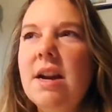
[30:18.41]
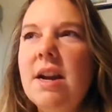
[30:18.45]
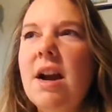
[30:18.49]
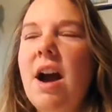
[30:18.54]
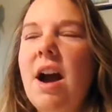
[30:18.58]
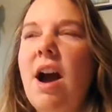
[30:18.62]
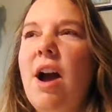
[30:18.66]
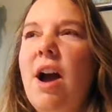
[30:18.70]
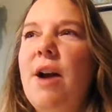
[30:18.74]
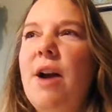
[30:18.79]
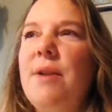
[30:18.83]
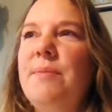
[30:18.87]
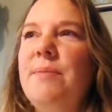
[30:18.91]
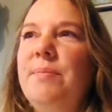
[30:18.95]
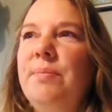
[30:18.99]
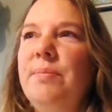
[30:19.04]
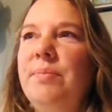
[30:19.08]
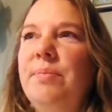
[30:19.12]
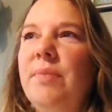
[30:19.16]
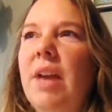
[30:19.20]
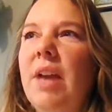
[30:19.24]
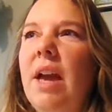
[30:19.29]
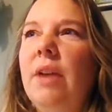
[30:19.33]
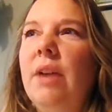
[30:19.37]

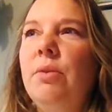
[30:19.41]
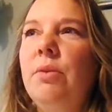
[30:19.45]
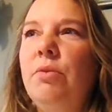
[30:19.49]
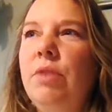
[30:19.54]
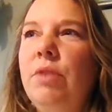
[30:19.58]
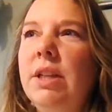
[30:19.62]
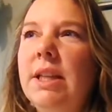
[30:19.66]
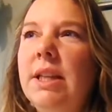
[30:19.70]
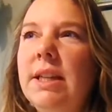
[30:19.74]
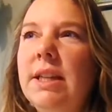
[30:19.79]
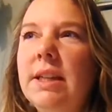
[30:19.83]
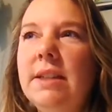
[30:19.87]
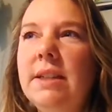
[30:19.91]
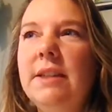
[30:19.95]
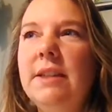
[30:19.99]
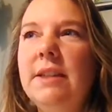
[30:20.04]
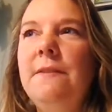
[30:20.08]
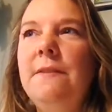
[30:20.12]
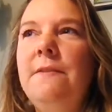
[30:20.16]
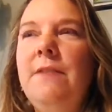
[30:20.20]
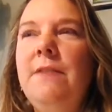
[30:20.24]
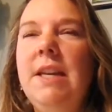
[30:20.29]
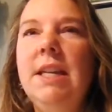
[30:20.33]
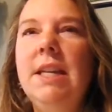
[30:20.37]
Really a
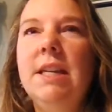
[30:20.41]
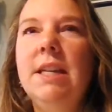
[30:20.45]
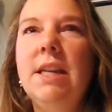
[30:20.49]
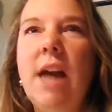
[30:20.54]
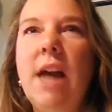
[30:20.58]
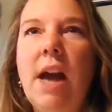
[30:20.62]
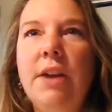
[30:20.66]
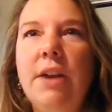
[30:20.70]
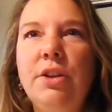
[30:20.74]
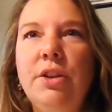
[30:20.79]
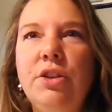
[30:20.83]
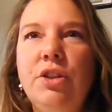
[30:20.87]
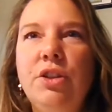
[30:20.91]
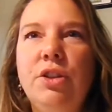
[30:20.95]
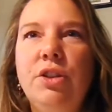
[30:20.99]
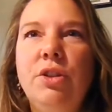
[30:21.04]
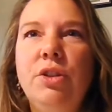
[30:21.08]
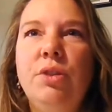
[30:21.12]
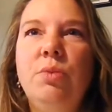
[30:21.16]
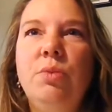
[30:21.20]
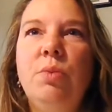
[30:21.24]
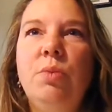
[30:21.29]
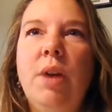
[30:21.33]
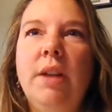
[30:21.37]
defeated
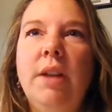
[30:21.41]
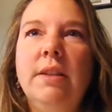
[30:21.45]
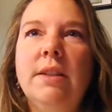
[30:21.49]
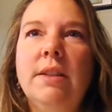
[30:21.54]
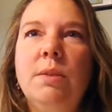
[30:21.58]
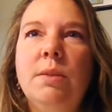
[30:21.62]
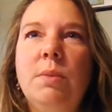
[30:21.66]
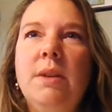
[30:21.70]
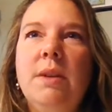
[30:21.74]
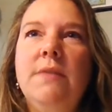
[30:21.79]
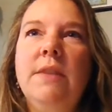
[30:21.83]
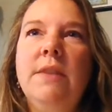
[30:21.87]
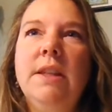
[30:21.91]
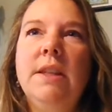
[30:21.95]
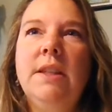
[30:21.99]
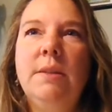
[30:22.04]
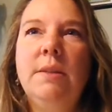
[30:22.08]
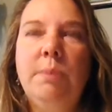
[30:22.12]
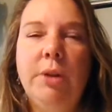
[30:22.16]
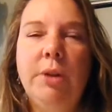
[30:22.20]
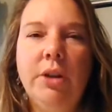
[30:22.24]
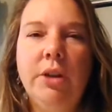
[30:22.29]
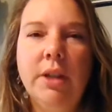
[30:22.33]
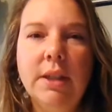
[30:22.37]
attitude once we've
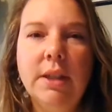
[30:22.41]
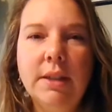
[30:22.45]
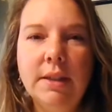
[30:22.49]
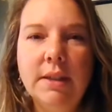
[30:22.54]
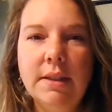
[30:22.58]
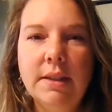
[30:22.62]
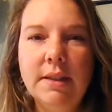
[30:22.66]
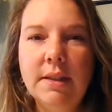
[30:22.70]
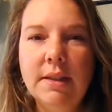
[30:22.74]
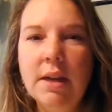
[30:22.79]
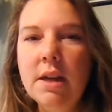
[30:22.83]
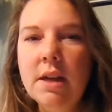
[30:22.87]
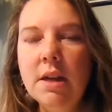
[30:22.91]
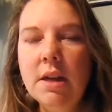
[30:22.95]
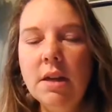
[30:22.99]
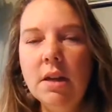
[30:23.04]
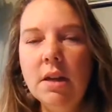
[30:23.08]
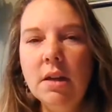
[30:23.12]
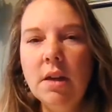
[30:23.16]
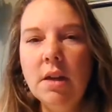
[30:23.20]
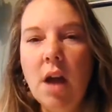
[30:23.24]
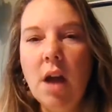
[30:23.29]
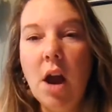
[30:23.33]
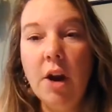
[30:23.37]
experienced
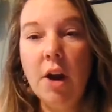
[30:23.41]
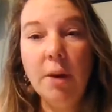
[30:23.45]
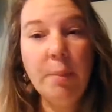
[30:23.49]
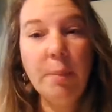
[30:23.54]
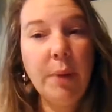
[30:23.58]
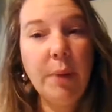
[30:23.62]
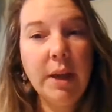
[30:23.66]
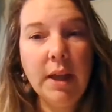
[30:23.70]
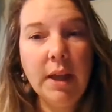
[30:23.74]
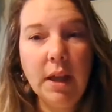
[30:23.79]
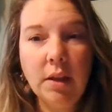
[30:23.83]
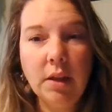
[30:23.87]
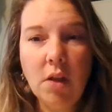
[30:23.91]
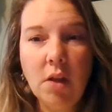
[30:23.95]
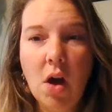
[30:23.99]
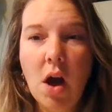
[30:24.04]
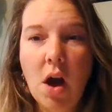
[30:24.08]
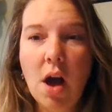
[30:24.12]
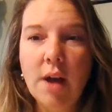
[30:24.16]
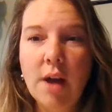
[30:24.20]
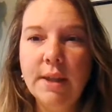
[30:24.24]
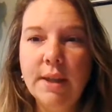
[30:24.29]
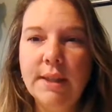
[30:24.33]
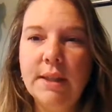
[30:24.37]
heartbreaking
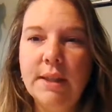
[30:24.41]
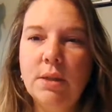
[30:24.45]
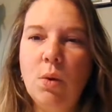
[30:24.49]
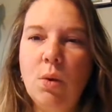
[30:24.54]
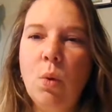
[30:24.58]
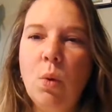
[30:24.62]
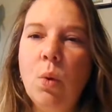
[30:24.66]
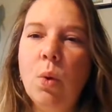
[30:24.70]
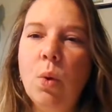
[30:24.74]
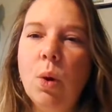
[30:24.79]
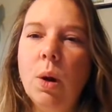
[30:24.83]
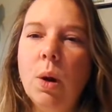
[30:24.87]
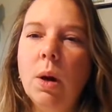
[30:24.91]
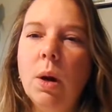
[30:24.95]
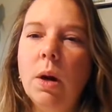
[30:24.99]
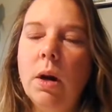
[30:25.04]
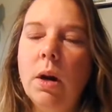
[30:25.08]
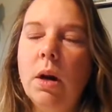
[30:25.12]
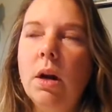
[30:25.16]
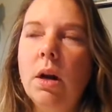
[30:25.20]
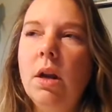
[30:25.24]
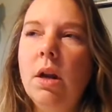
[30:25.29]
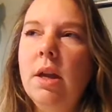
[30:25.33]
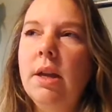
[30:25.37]
loss
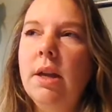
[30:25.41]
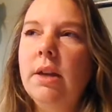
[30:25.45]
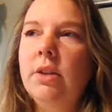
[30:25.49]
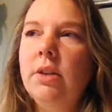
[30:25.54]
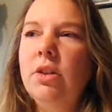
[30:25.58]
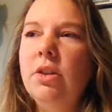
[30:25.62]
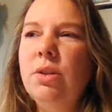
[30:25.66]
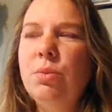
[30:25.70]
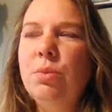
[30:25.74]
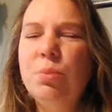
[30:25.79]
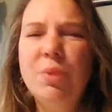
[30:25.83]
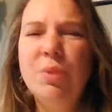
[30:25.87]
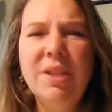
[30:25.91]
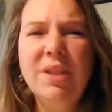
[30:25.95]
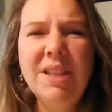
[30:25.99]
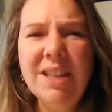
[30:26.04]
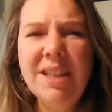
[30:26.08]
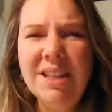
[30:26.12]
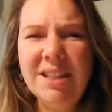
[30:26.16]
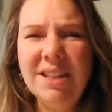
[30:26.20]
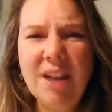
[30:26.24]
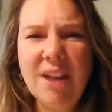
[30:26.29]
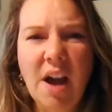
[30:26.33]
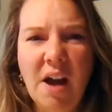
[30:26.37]
or just
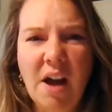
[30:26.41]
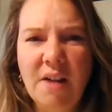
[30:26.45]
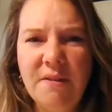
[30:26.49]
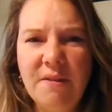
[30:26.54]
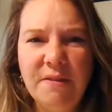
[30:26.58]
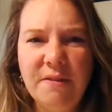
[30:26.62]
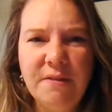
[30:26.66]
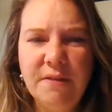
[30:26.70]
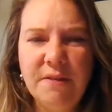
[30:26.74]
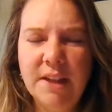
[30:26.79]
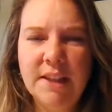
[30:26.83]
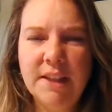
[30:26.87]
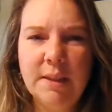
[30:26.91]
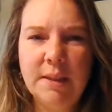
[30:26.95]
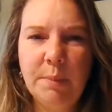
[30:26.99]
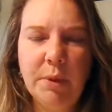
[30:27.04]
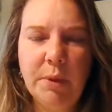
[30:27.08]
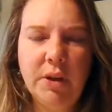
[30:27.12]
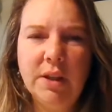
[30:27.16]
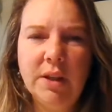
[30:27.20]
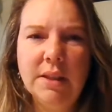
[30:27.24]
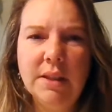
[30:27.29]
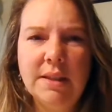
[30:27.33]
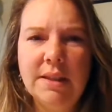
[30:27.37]
really tough
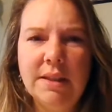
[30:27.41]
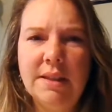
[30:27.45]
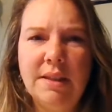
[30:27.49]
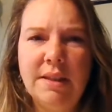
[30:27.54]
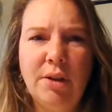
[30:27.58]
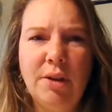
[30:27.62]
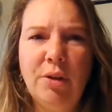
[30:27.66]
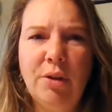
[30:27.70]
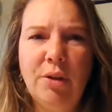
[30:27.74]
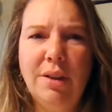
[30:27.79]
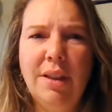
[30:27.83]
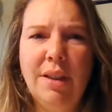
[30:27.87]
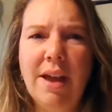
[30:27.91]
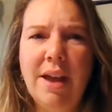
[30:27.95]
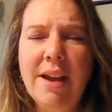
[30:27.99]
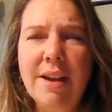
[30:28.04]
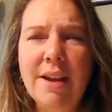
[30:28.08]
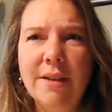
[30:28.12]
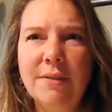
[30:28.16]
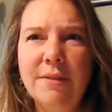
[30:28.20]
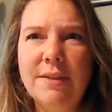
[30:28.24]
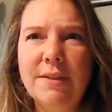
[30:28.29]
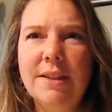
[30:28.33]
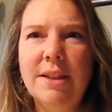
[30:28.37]
experiences in our
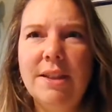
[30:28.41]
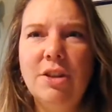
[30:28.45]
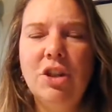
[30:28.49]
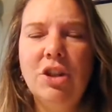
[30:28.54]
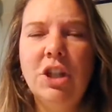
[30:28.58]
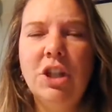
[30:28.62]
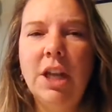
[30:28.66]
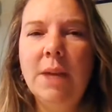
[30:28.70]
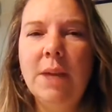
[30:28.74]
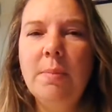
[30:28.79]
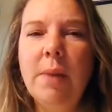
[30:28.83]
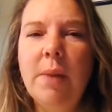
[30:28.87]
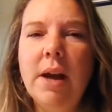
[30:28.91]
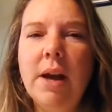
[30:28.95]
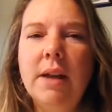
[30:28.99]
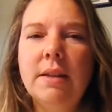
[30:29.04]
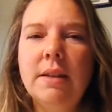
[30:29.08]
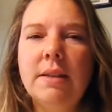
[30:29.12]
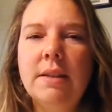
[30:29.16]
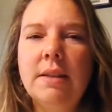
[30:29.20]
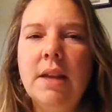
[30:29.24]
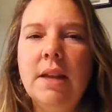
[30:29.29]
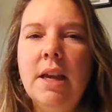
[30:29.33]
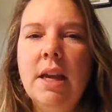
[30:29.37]
lives that shape
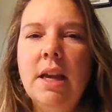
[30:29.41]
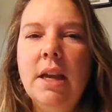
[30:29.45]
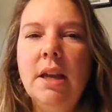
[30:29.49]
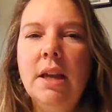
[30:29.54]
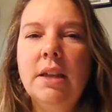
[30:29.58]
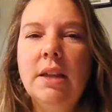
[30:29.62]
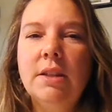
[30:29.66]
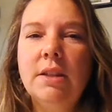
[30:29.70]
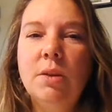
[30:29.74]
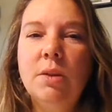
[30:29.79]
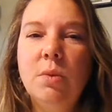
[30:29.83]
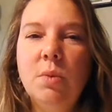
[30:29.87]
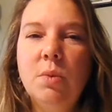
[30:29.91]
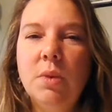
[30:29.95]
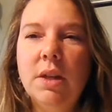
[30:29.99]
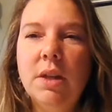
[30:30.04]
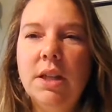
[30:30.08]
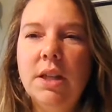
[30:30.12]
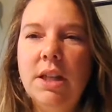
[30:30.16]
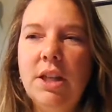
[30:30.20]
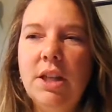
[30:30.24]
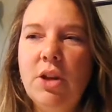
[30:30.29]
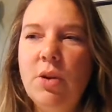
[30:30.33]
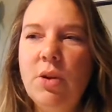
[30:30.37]
us. So,
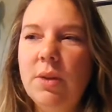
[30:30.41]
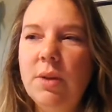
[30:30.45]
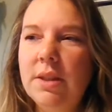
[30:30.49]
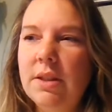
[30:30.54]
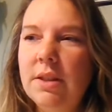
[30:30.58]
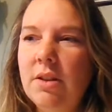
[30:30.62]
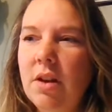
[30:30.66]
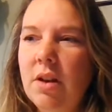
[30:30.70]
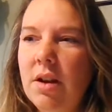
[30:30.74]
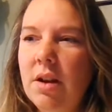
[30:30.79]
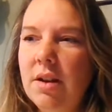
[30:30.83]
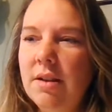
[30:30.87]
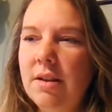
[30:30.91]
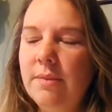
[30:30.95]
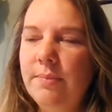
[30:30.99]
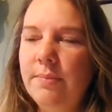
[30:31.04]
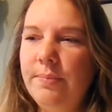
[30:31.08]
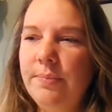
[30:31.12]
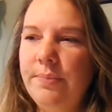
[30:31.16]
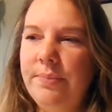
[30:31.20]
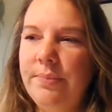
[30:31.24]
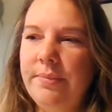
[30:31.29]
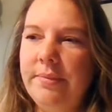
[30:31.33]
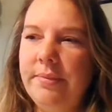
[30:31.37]
it's not,
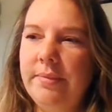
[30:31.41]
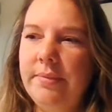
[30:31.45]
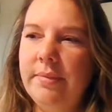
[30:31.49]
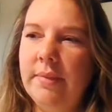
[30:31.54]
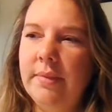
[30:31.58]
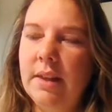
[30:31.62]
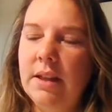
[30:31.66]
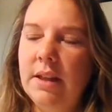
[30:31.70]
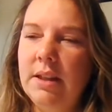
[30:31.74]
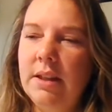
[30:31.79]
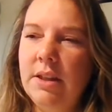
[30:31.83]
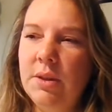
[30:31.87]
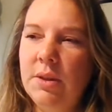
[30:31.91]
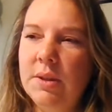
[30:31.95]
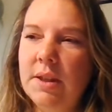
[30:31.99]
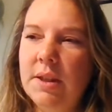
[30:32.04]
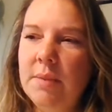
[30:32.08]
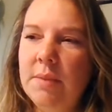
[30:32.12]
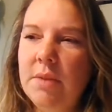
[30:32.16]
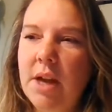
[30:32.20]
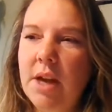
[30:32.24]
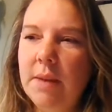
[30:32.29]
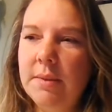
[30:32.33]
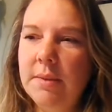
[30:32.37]

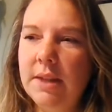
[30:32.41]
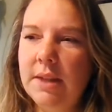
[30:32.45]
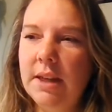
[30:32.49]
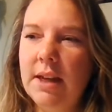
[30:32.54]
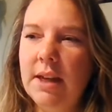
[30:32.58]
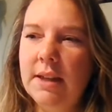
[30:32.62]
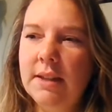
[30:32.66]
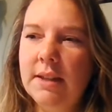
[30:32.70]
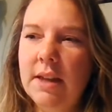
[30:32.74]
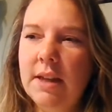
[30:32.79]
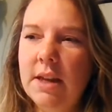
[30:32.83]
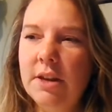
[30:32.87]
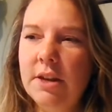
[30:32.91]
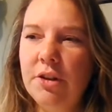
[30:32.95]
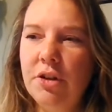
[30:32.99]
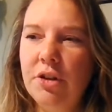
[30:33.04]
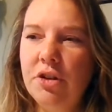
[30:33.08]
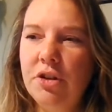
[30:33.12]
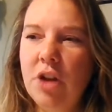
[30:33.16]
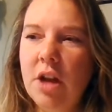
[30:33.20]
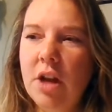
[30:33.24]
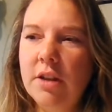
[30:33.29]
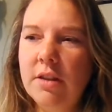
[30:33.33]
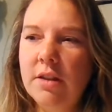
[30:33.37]
sometimes, like I said, in our
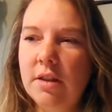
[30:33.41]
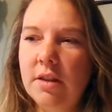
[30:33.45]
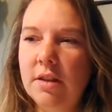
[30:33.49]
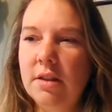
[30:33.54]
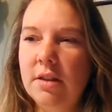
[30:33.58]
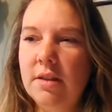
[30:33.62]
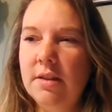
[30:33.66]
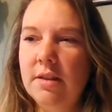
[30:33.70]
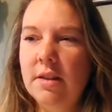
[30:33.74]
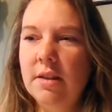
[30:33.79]
childhood,